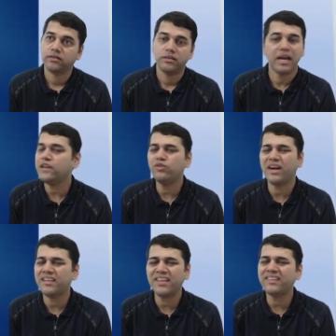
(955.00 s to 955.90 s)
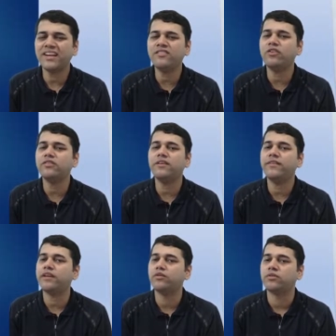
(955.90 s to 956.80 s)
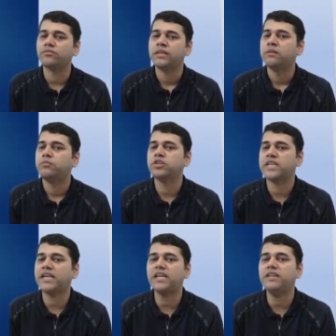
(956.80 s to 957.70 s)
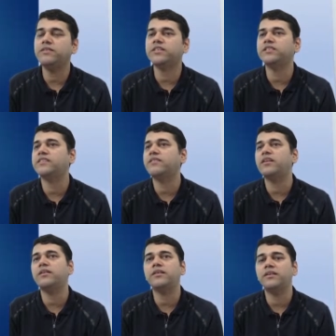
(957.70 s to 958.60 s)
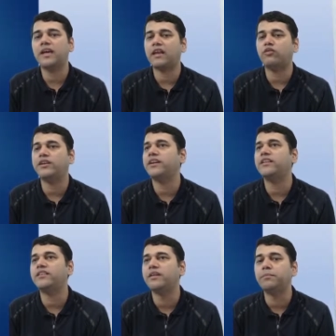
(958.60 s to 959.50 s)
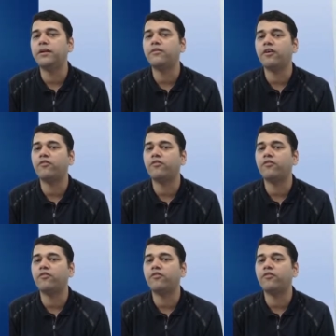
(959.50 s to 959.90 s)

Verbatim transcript: I do, that, that's not the way, no because standard deviation is never calculated in a simple way of